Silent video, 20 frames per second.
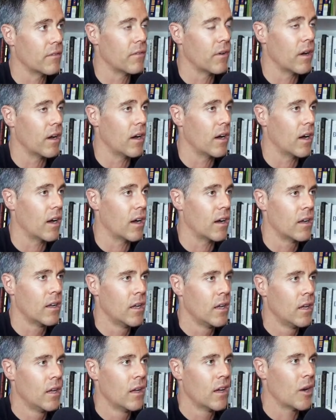of, uh, I
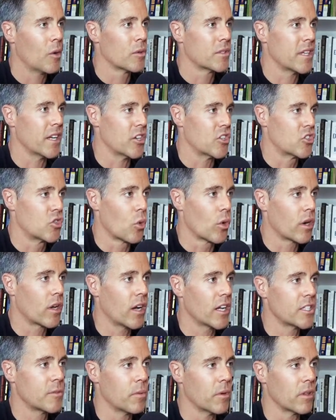don't want to say
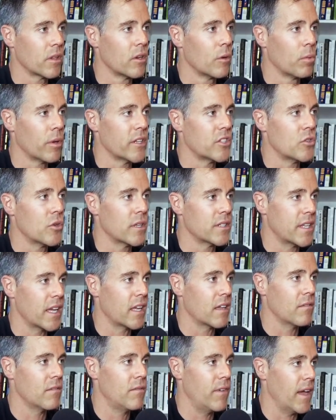shortcuts, but little places you can
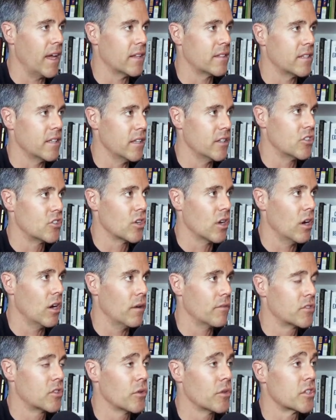take advantage
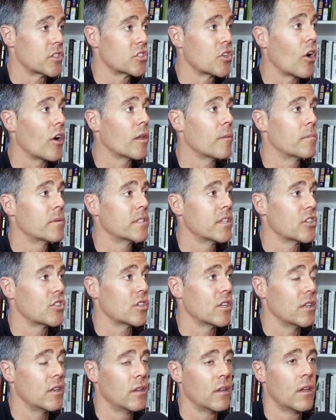of. So the starting
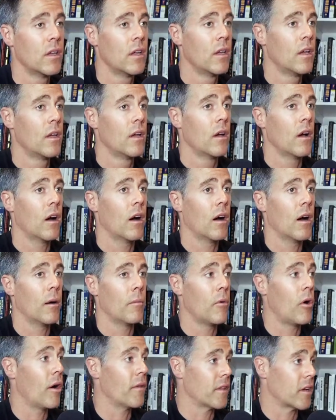position
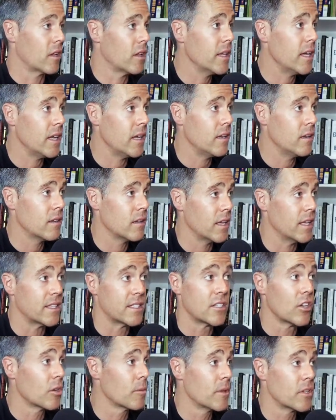um, on the clean is
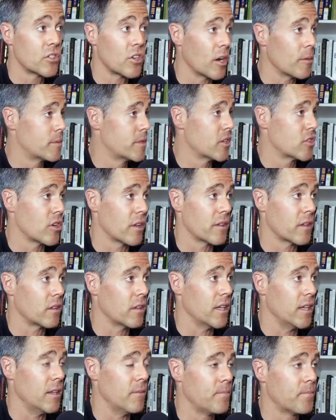still going to be the starting position on the
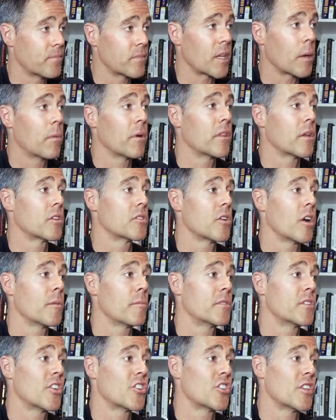clean, but the starting
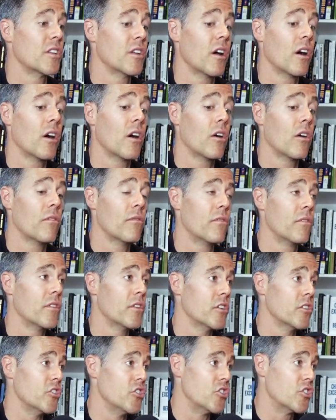position of
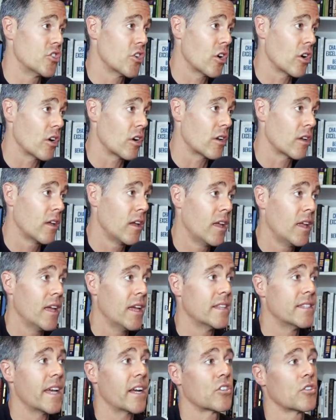the jerk
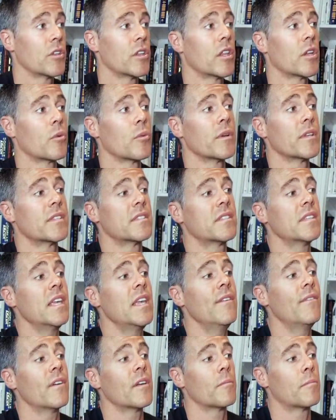is actually the
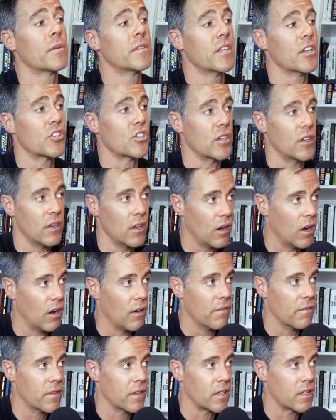receiving position
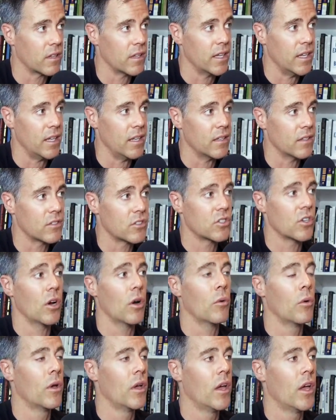of the clean.
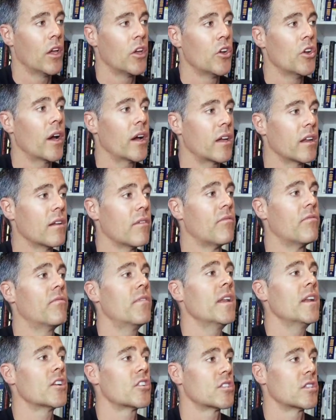So you're not going to
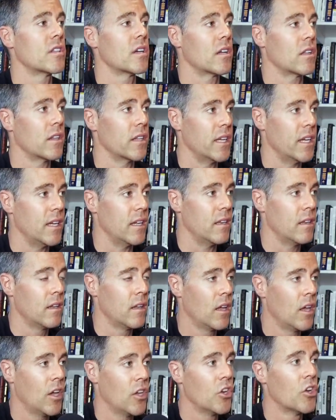finish the clean,
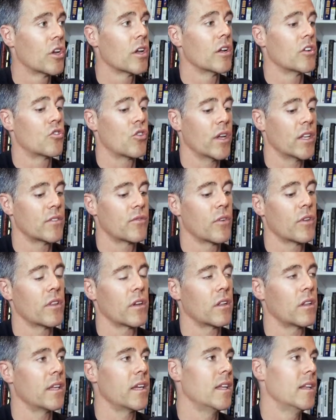you're going to transfer the
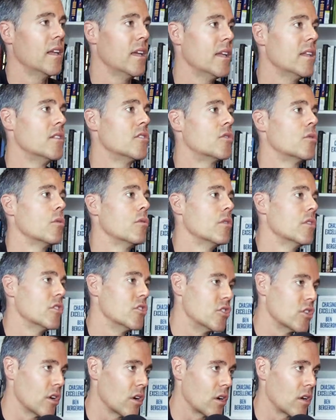clean into the
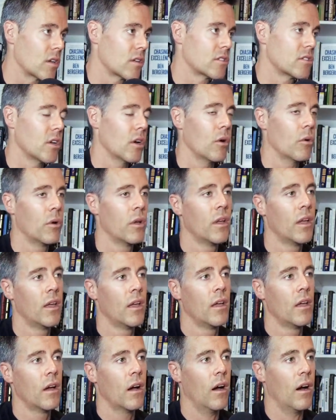jerk. Mm -hmm. So
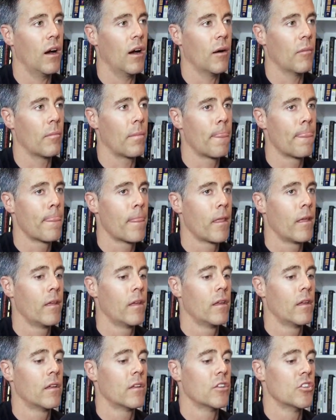mm-hmm. um,
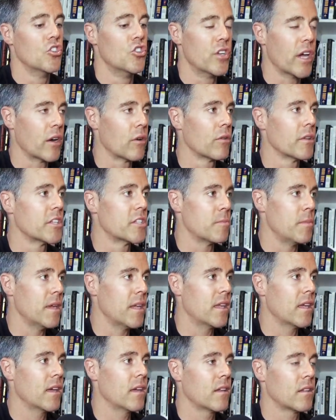Generally
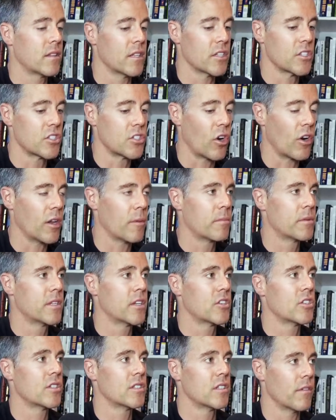speaking, the starting
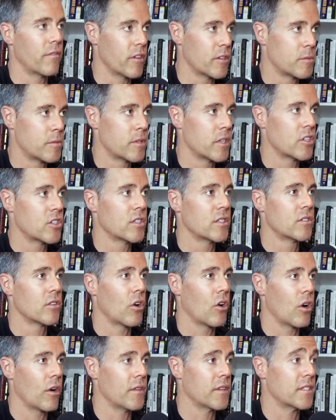positions and the fifth positions
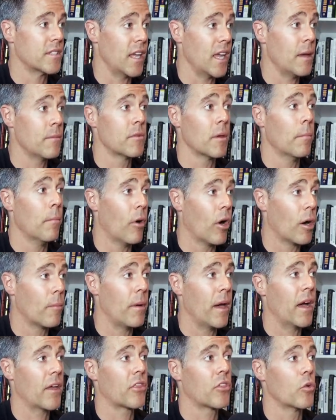are the same. The bar
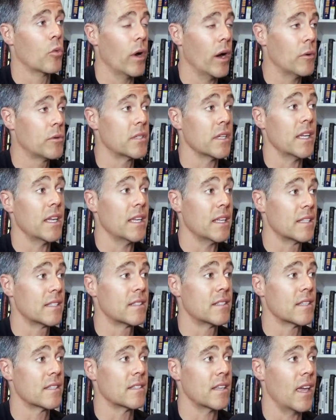path throughout is
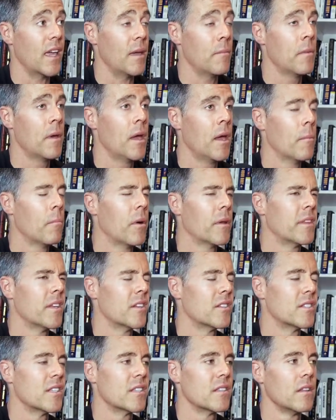the same, but
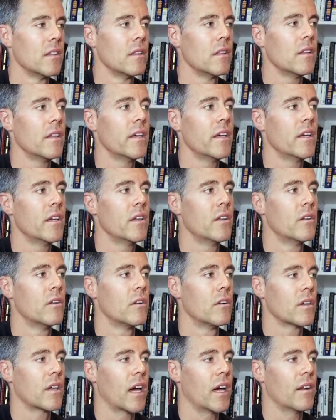there's these
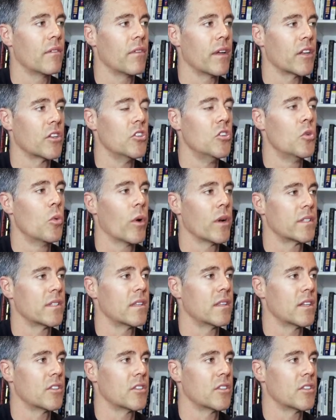little kind of like nuancy